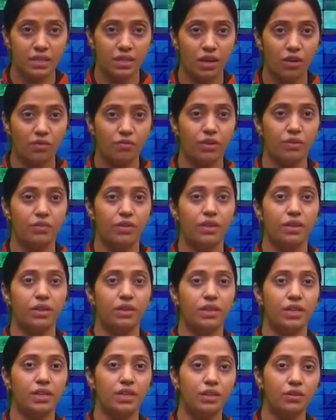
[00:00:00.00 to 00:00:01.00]
Now we will
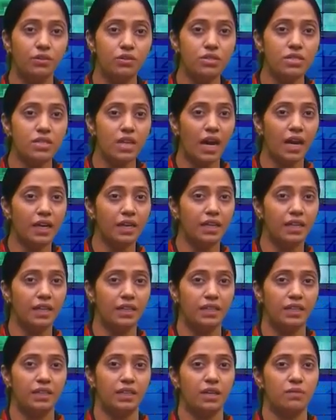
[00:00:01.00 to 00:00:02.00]
reduce that
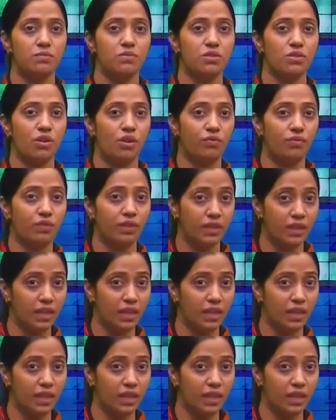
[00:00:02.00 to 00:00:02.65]
in terms of